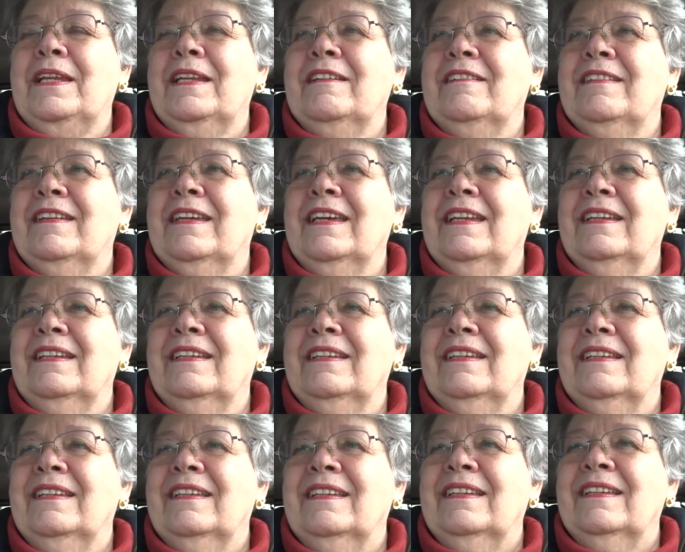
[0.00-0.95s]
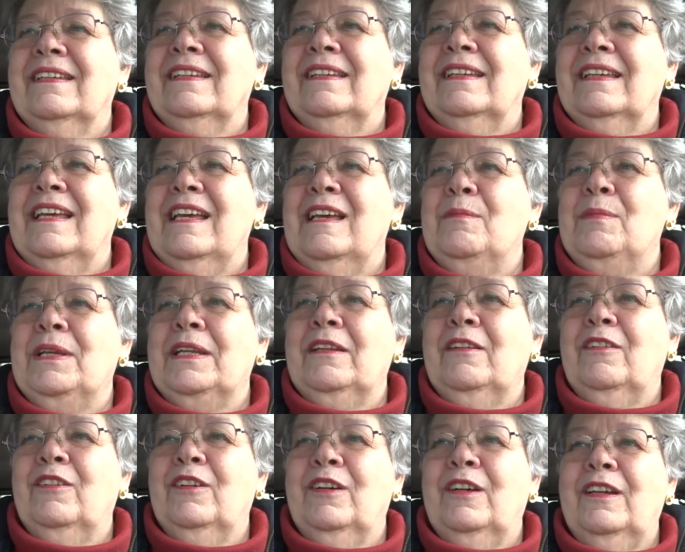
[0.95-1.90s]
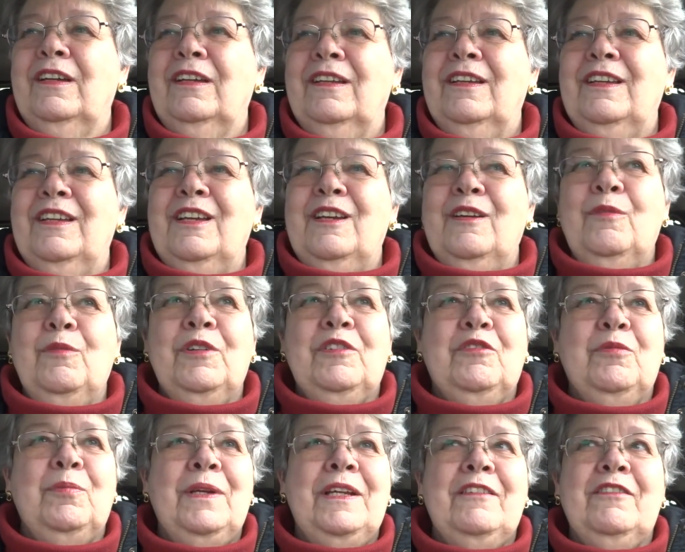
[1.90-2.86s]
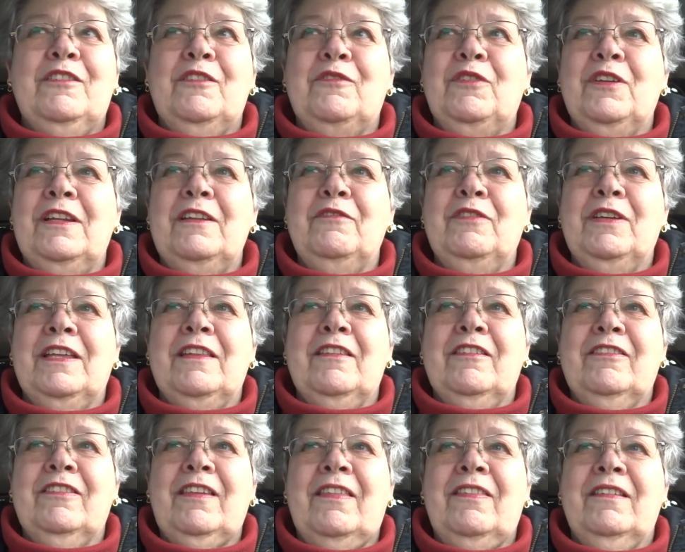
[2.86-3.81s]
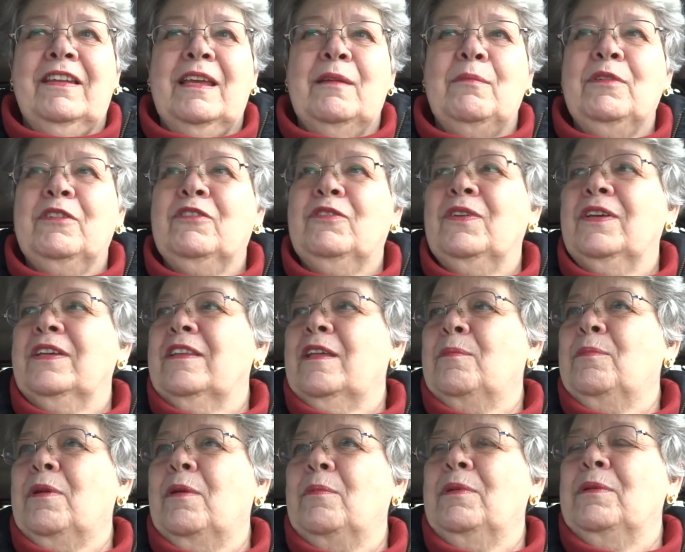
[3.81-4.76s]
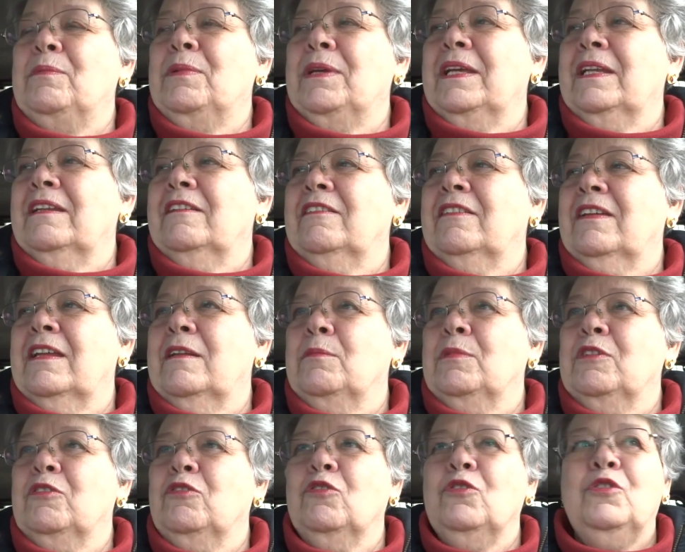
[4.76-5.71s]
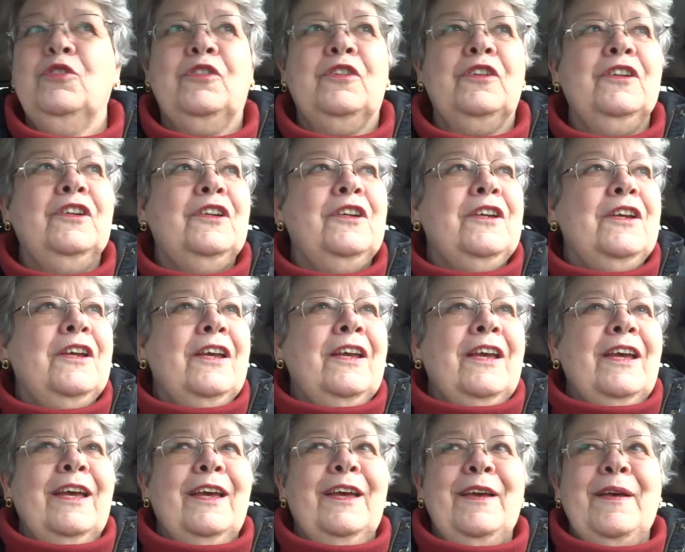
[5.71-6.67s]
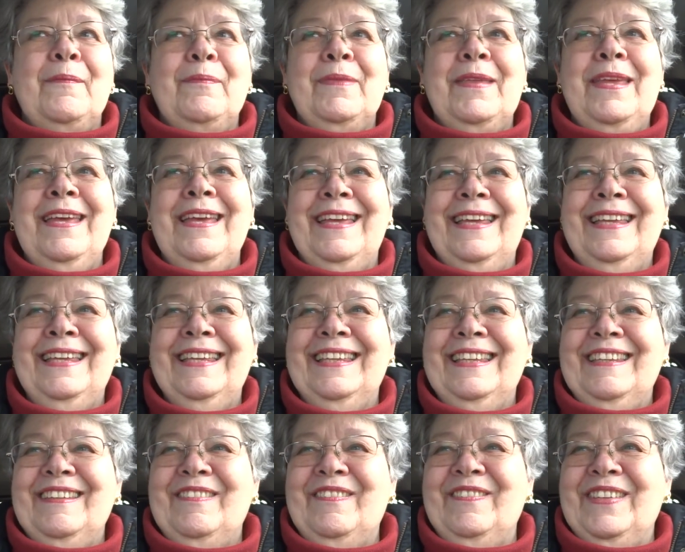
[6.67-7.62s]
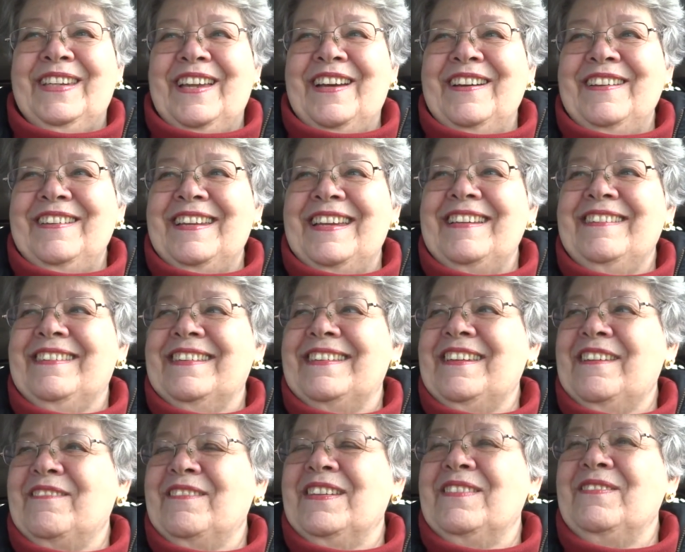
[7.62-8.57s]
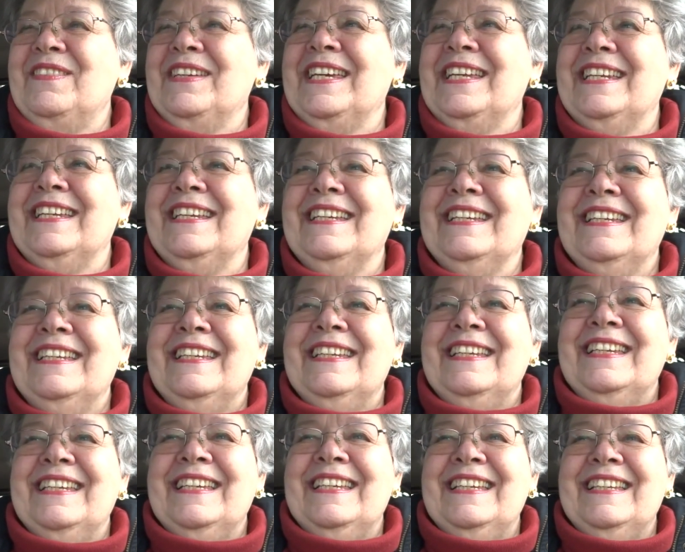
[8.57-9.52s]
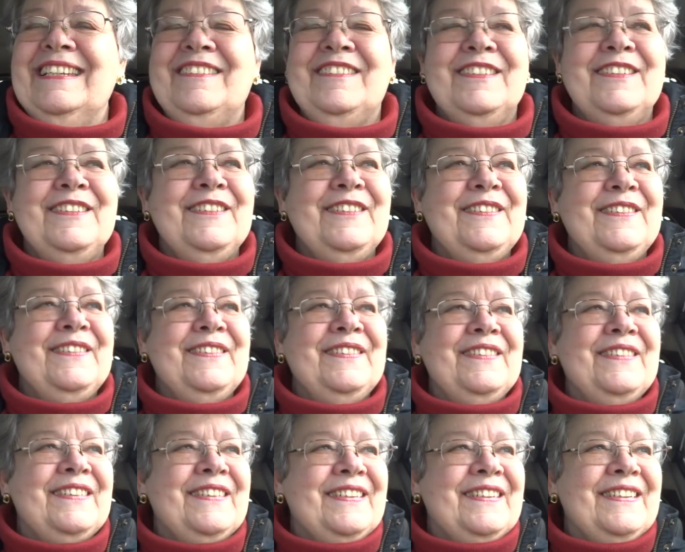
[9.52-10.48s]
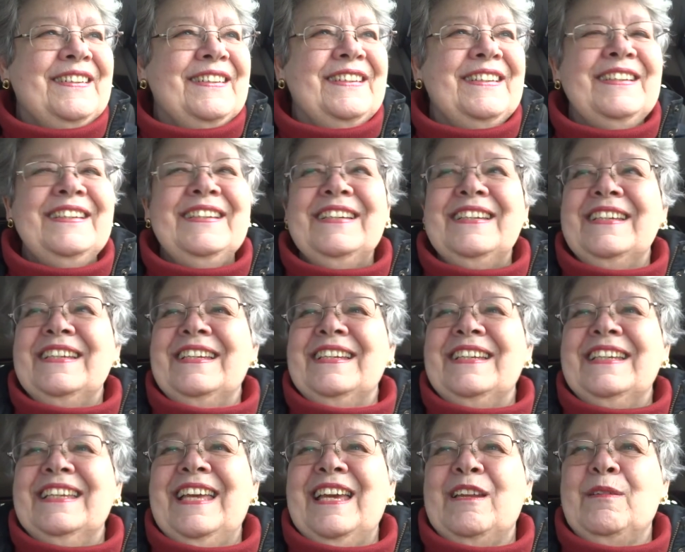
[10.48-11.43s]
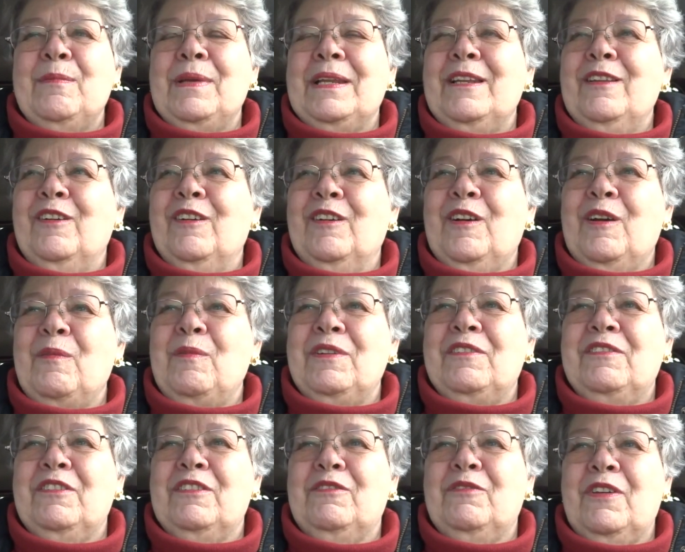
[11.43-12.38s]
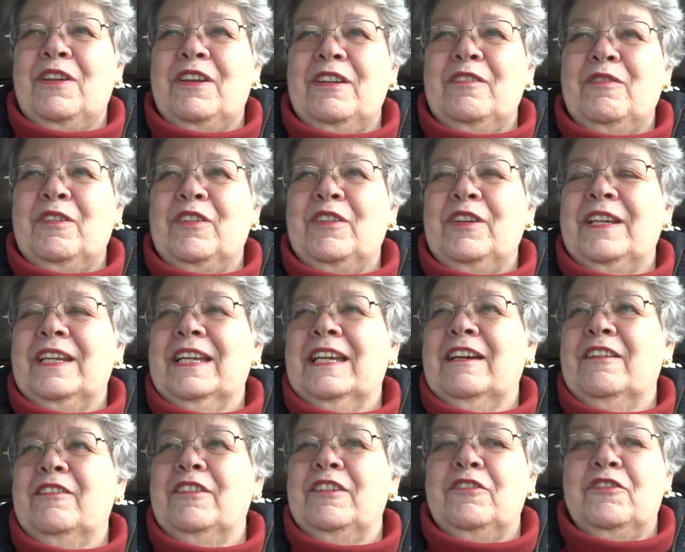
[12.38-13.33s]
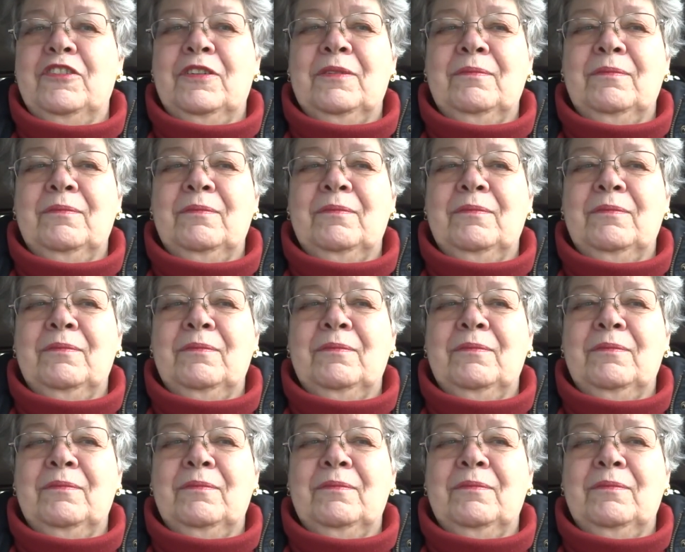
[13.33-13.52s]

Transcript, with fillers: to get a bit longer, which means if you're living in the southern hemisphere, they're probably beginning to get a bit shorter. Um, but our days are definitely beginning to get a bit longer, which is very, very encouraging.